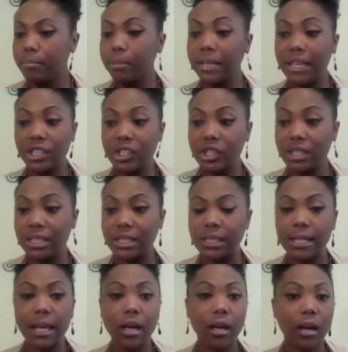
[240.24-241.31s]
blushes.
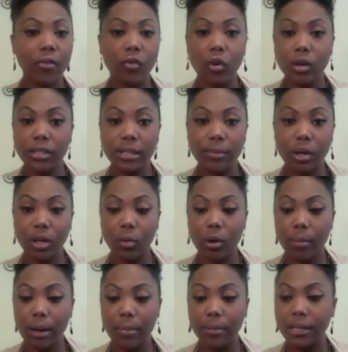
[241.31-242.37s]
Of course I'm going to
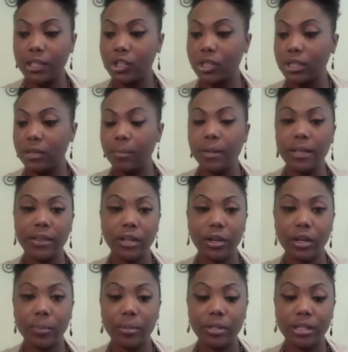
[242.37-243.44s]
wear my blushes, but there
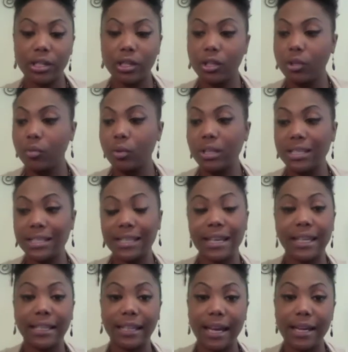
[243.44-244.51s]
are particular ones that
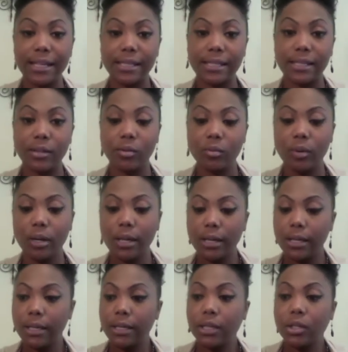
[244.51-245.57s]
I like to
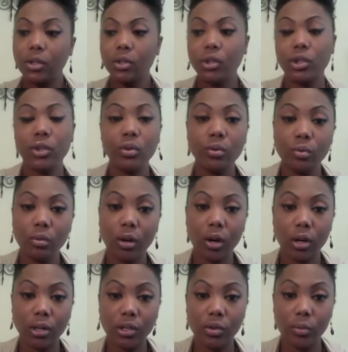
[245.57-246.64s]
do
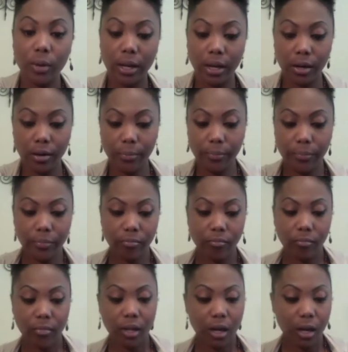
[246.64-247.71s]
or to wear.
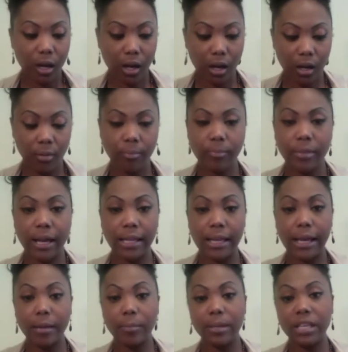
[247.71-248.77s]
Um, I
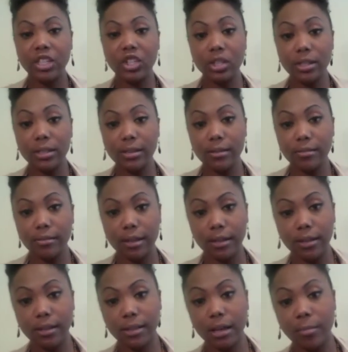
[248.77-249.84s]
like peaches in
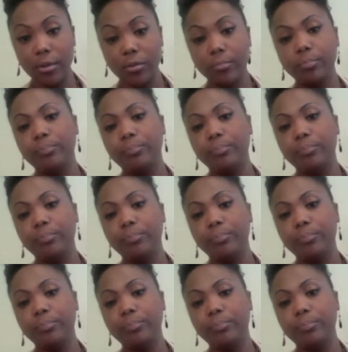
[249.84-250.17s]
the summer.